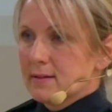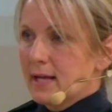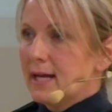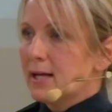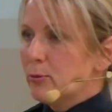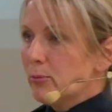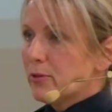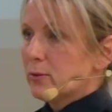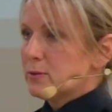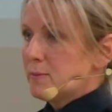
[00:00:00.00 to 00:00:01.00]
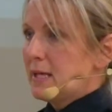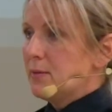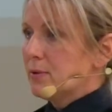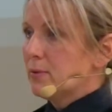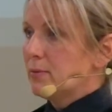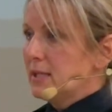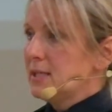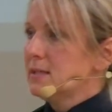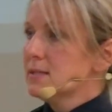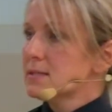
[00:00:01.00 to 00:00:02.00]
Help those people. We need the